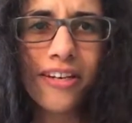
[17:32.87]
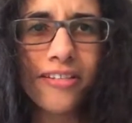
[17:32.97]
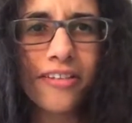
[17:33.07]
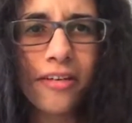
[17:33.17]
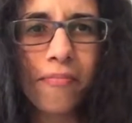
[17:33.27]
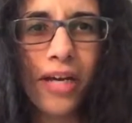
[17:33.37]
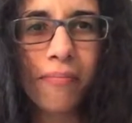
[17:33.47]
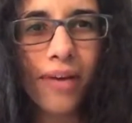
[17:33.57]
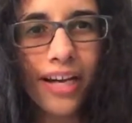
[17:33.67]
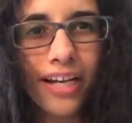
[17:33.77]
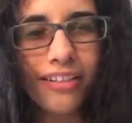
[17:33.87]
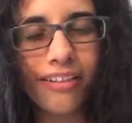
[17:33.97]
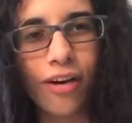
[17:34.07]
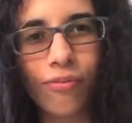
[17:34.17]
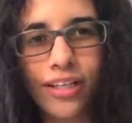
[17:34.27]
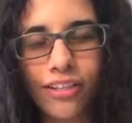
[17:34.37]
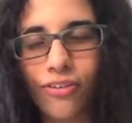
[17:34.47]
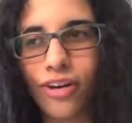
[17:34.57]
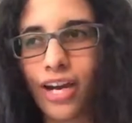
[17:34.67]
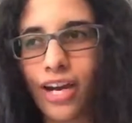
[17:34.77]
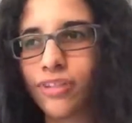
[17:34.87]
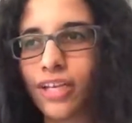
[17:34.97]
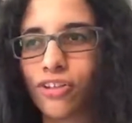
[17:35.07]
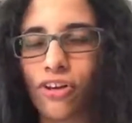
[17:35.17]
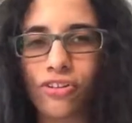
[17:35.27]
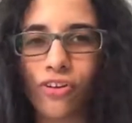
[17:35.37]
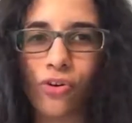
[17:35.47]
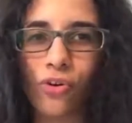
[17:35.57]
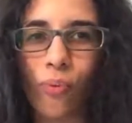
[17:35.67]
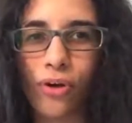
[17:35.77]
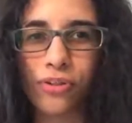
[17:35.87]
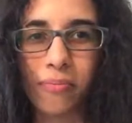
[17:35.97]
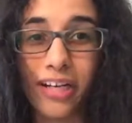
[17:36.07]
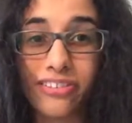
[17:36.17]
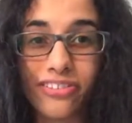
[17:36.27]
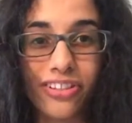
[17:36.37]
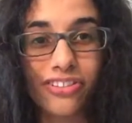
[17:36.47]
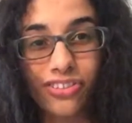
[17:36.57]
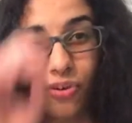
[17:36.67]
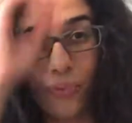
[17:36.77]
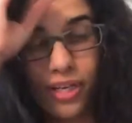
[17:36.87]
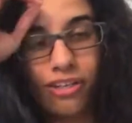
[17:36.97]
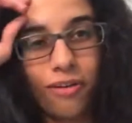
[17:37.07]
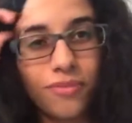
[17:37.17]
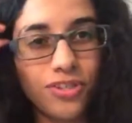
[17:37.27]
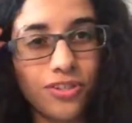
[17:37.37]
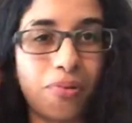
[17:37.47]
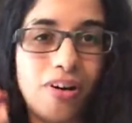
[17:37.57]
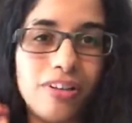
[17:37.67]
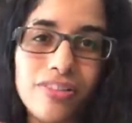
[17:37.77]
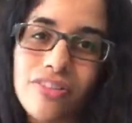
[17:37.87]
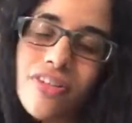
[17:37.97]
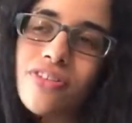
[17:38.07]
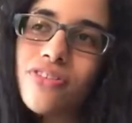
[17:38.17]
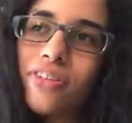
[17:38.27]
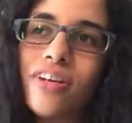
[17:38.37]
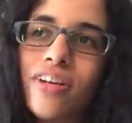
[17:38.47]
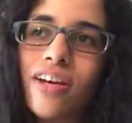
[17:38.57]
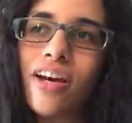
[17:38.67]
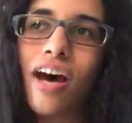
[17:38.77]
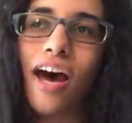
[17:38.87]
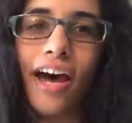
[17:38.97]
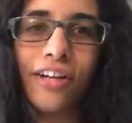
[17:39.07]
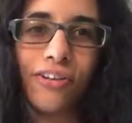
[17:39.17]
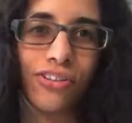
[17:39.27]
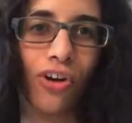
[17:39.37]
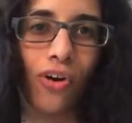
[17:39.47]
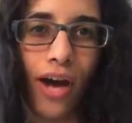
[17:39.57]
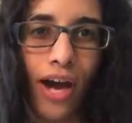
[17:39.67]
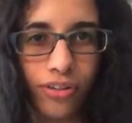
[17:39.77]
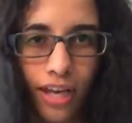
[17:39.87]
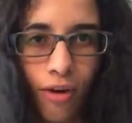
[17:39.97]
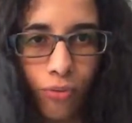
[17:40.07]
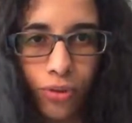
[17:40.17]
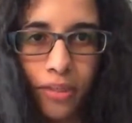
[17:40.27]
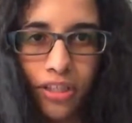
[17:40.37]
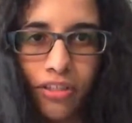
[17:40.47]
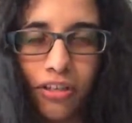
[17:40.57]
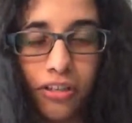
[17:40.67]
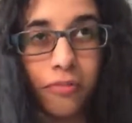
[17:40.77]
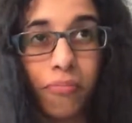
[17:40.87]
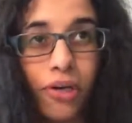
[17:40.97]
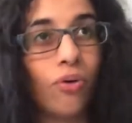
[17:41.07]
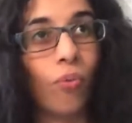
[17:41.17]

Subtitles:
And besides, in my mind, I really don't have that conquer the world mindset. So when it comes to politics, I don't know how that would be done.